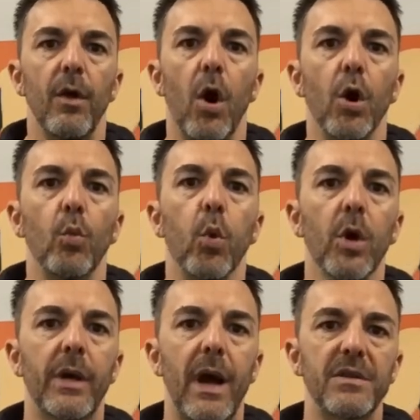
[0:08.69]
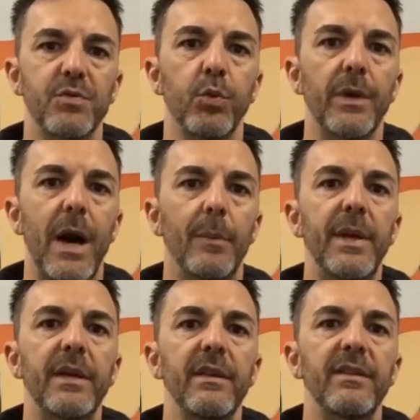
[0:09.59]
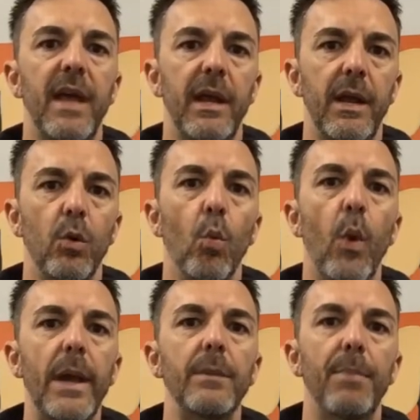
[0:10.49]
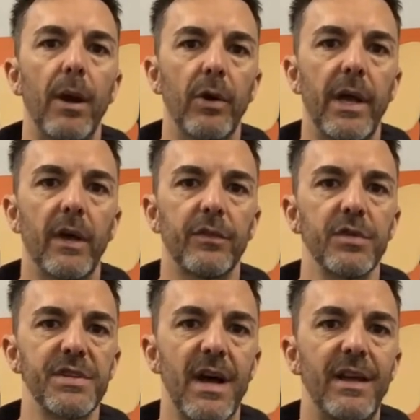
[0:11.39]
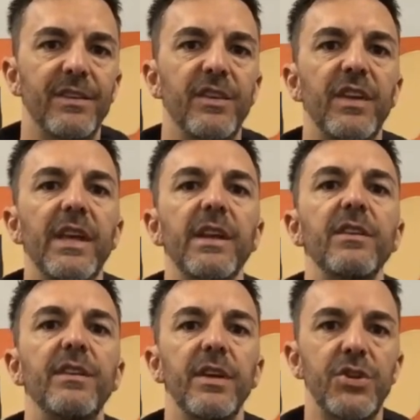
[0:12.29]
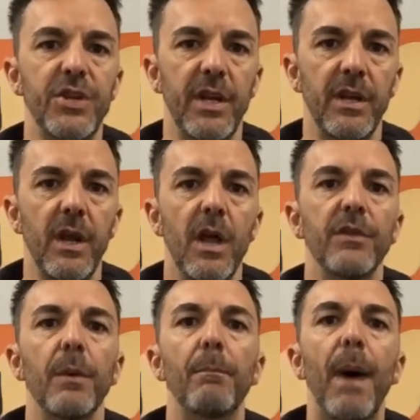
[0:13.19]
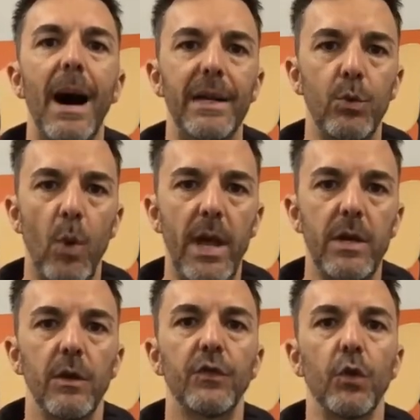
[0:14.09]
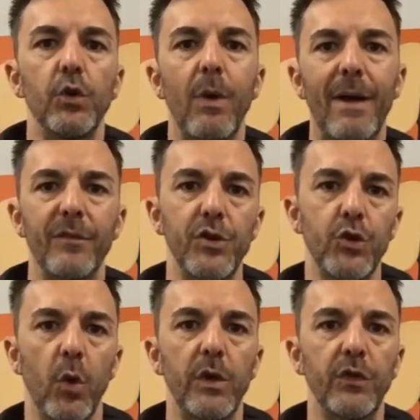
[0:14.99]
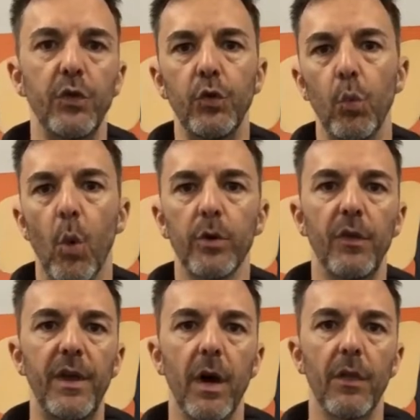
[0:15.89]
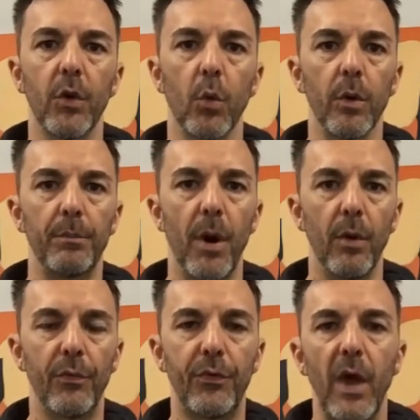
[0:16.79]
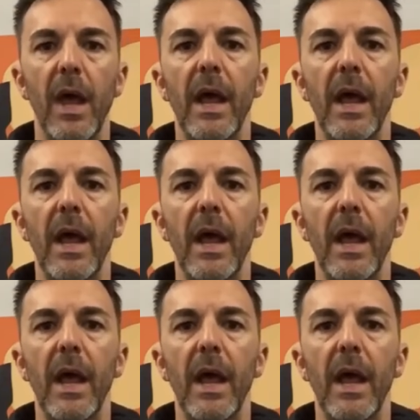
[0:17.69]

Our workouts will now be containing weight-bearing exercises in addition to body weight, so you have the choice to do one or the other or both.